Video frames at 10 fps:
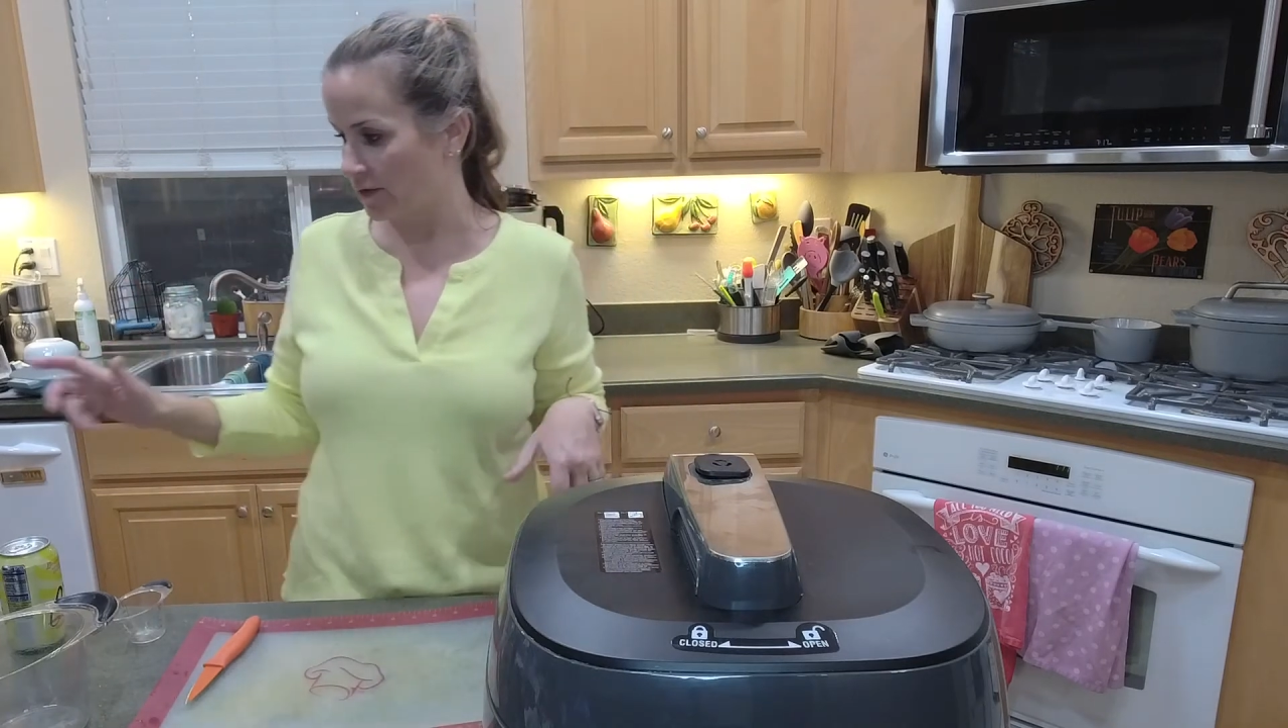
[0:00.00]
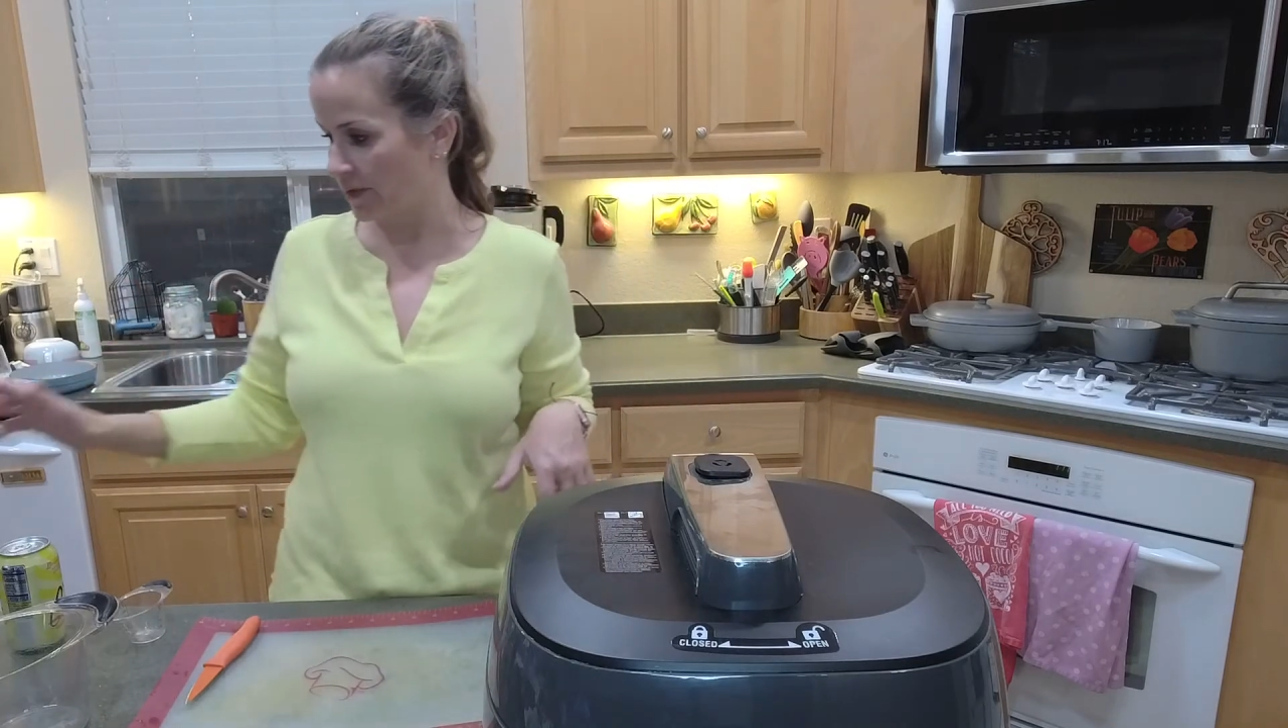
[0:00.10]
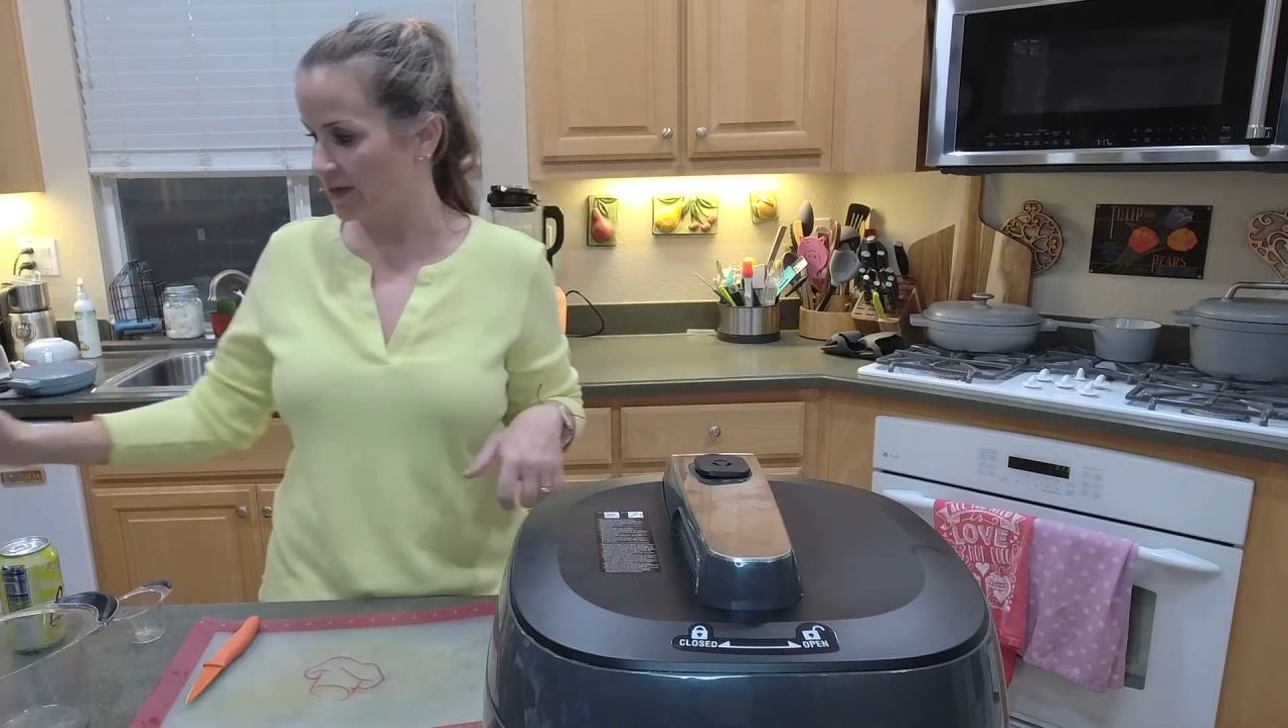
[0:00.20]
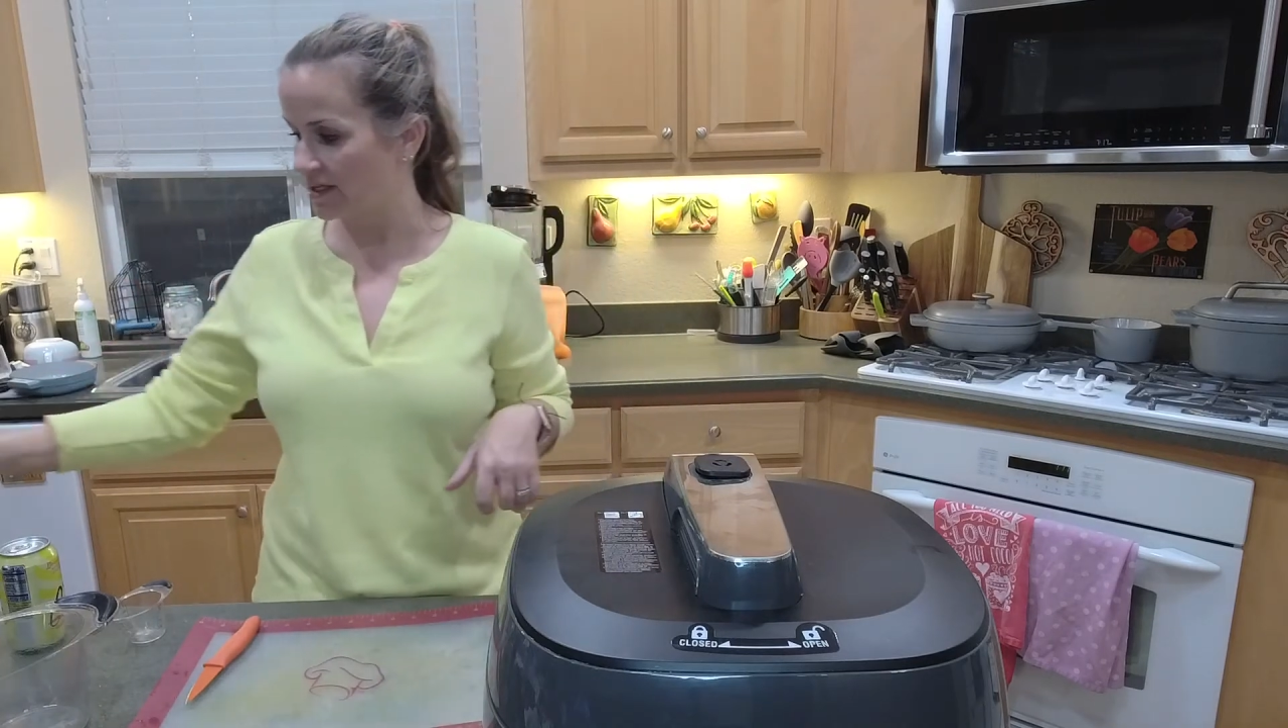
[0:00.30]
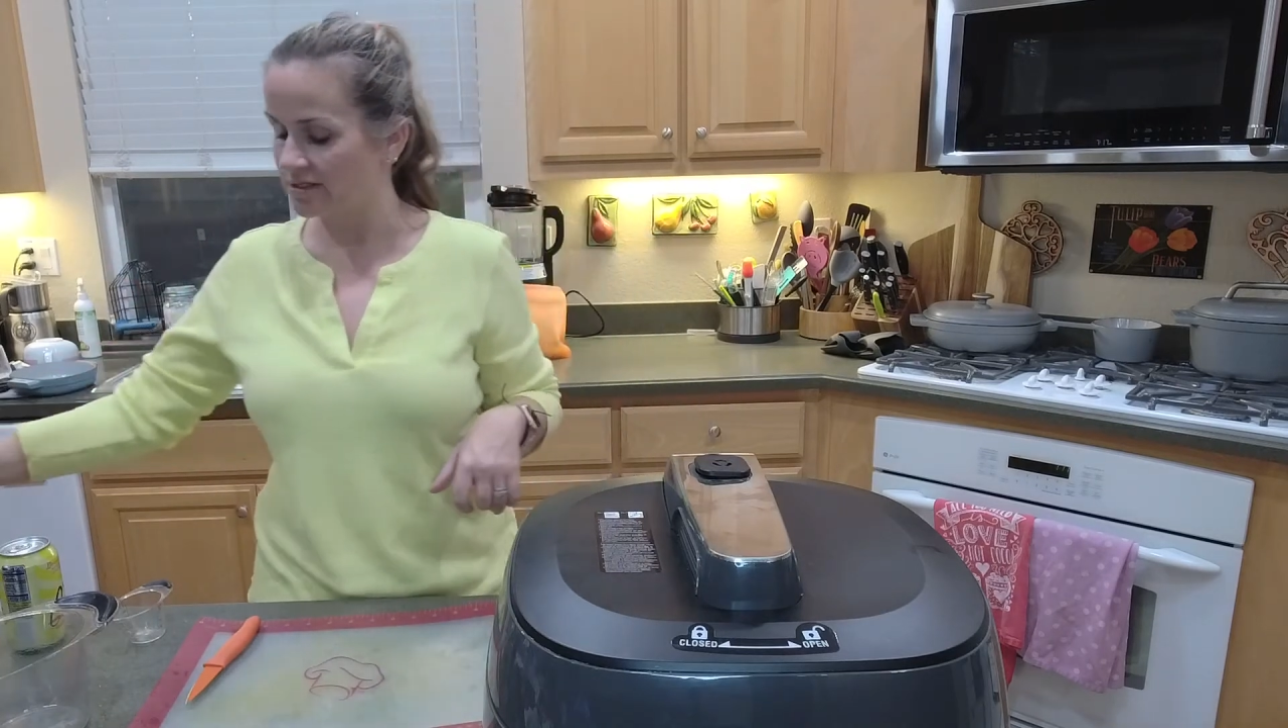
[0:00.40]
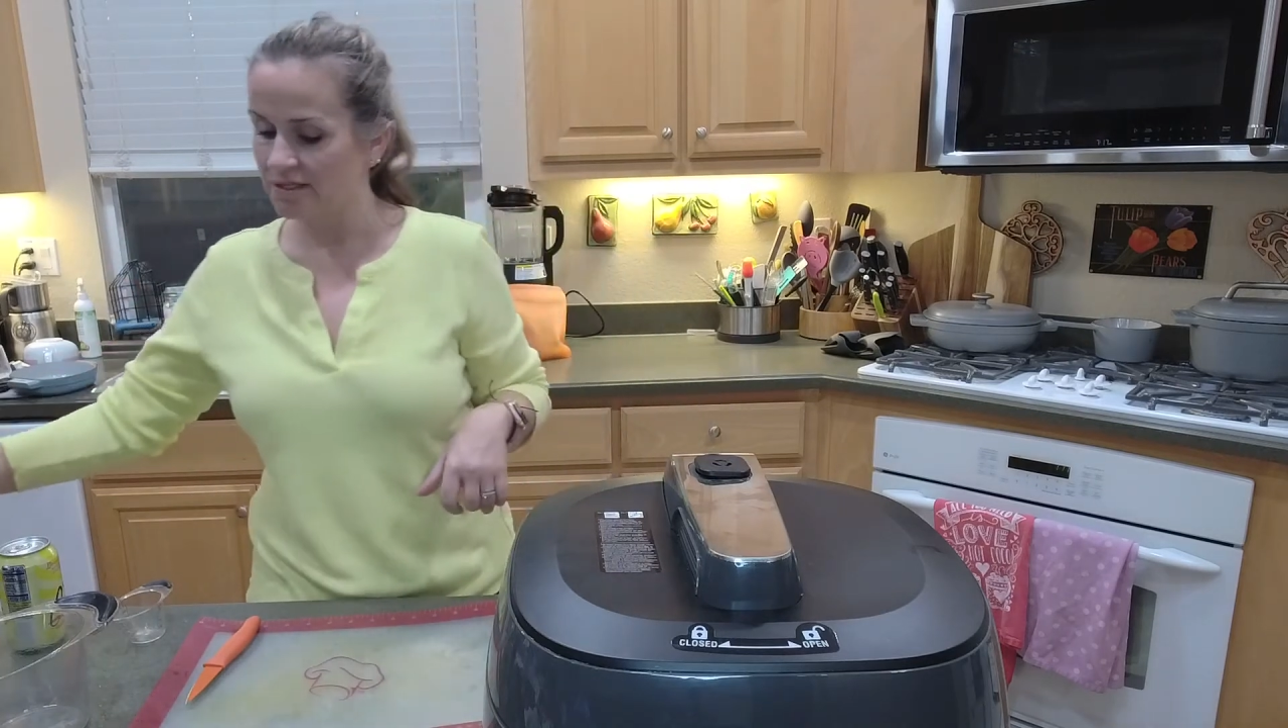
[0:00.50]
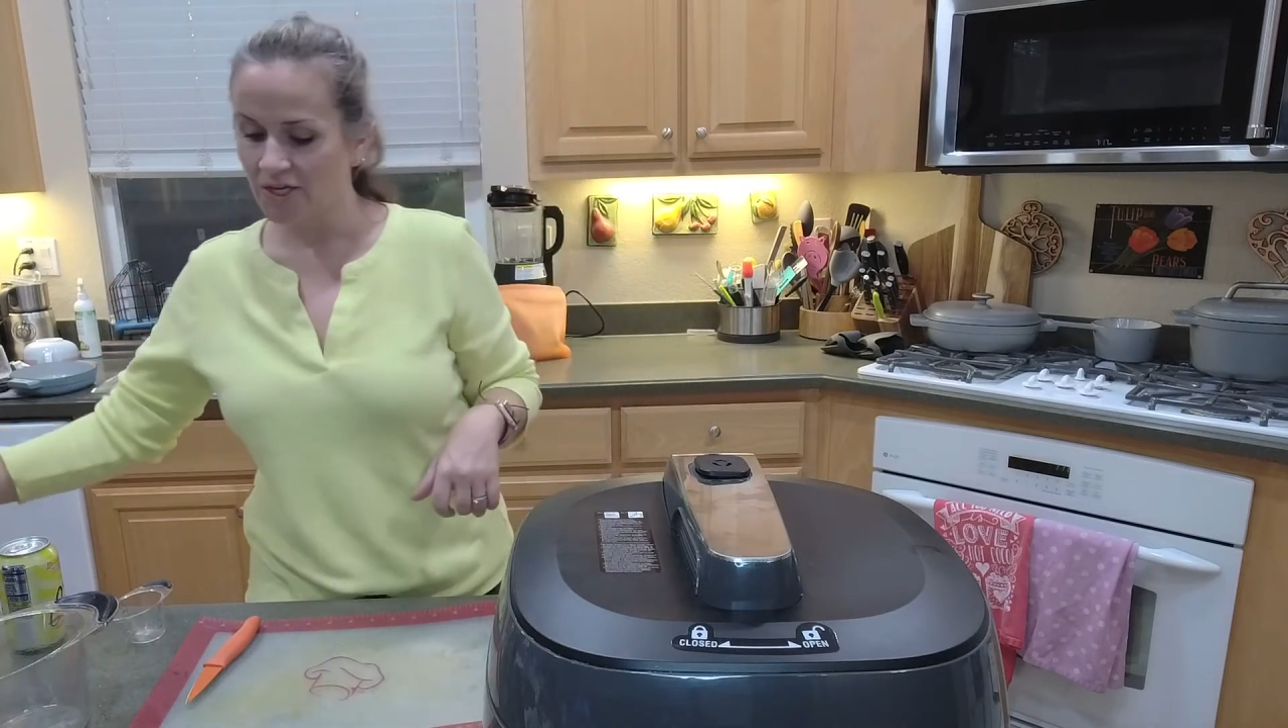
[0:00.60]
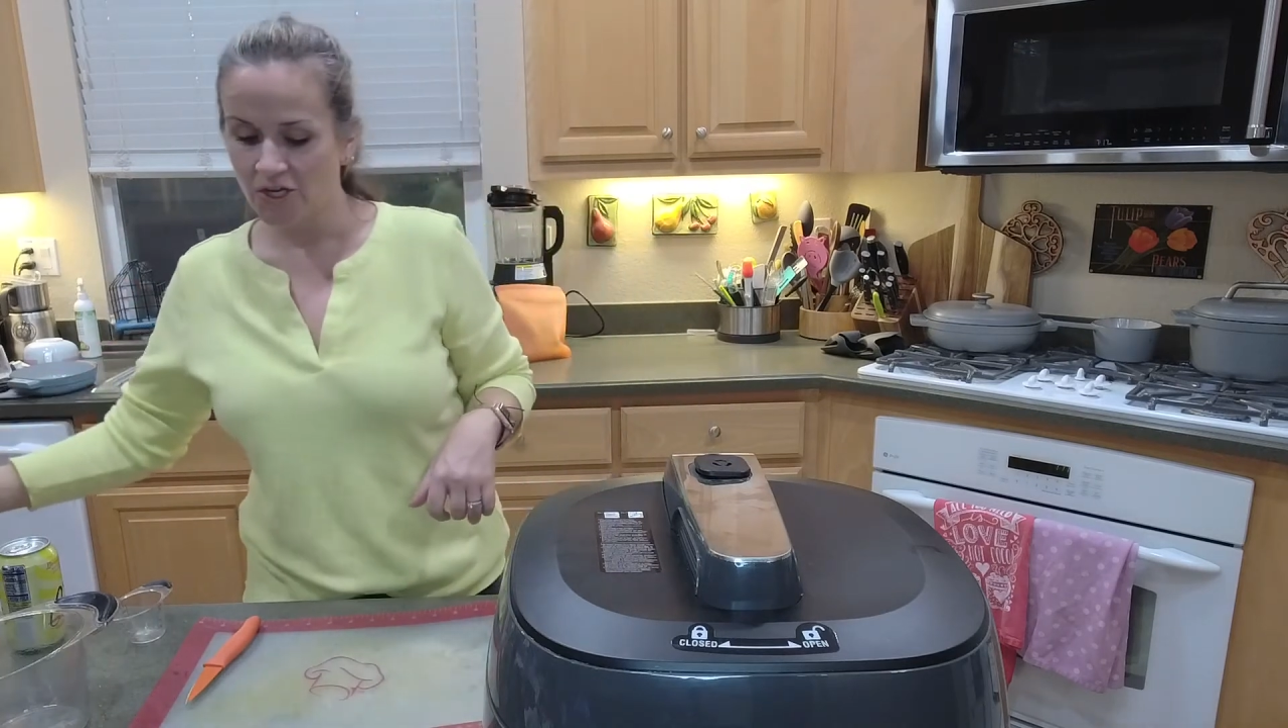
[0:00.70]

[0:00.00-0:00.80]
with this.